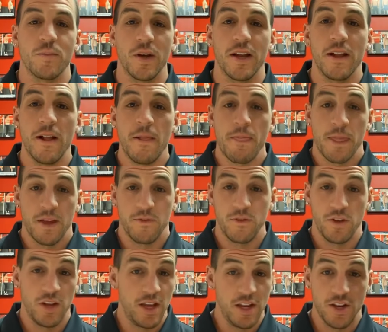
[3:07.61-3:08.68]
But if
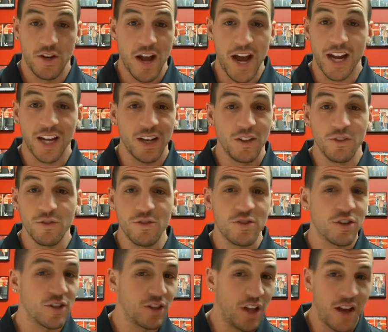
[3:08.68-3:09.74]
you're not going to lose
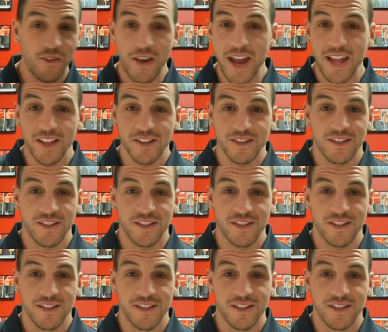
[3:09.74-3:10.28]
your love handles,